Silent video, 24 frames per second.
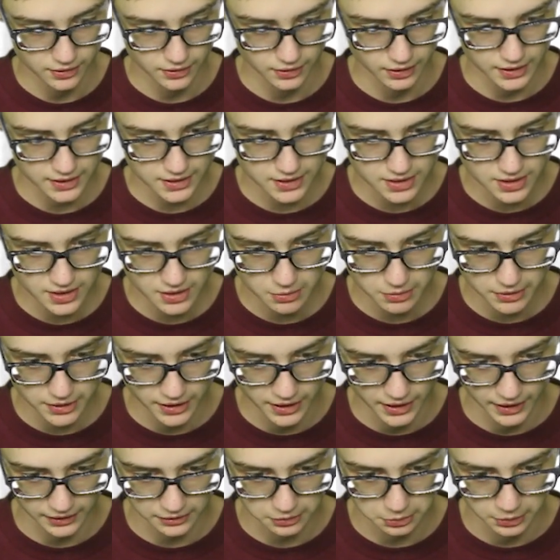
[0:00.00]
Let's see what
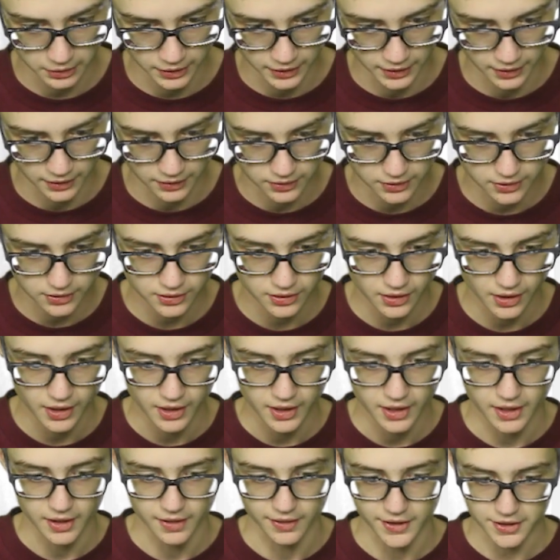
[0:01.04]
the next one is.
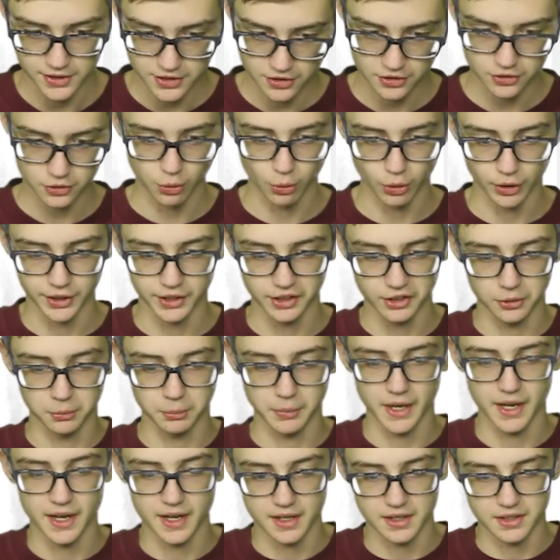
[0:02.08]
This is Torkjell
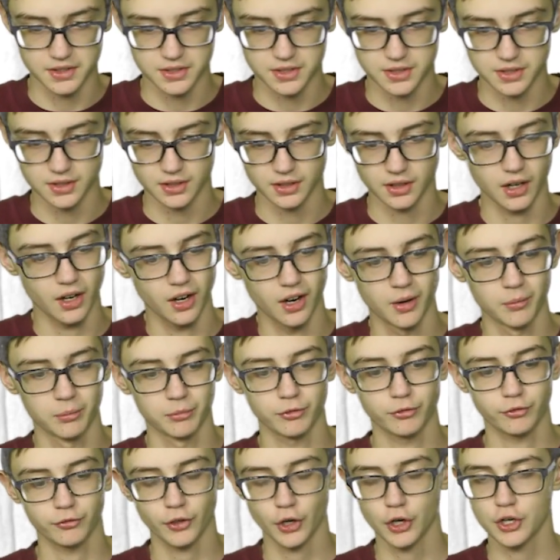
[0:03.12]
May's um,
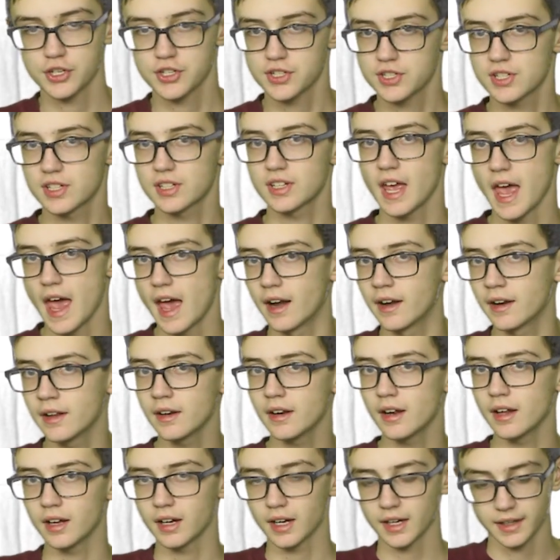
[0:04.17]
first edit,
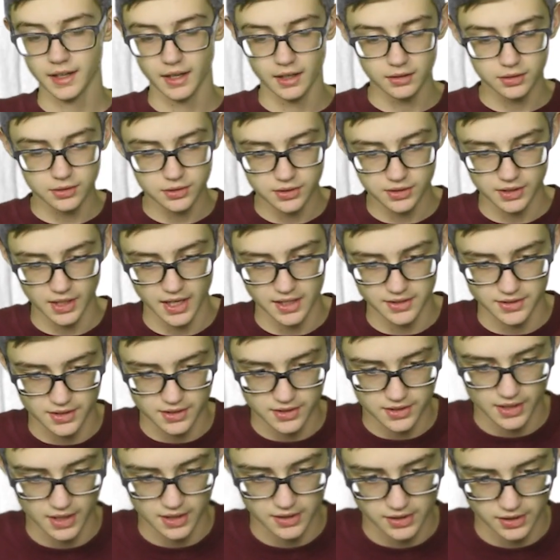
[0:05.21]
I guess, as it
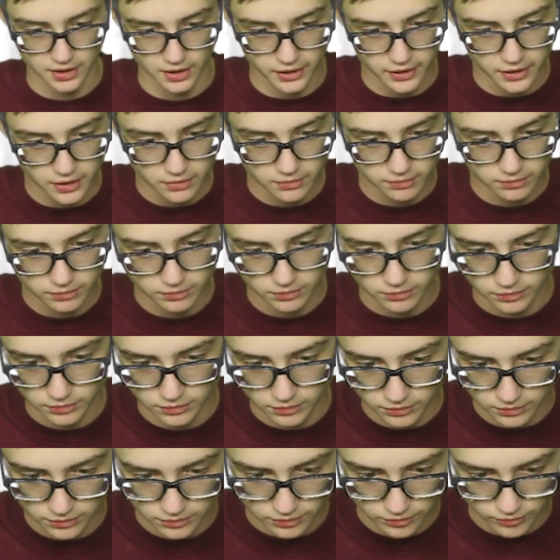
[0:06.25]
says here.
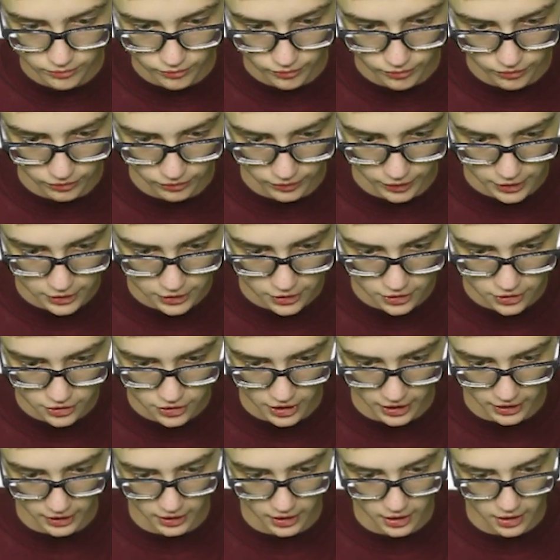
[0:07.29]
Let's just
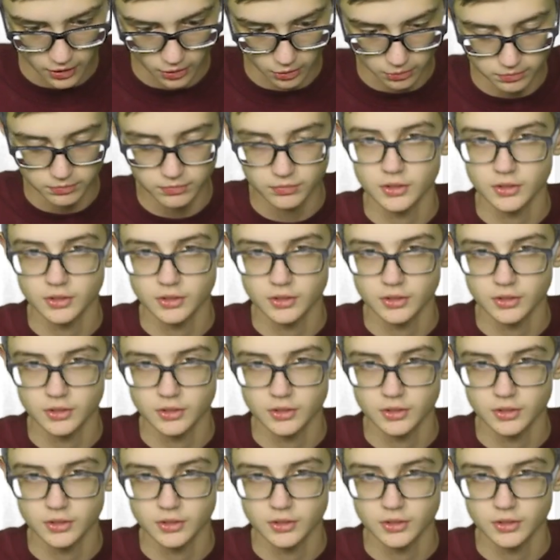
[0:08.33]
check it out.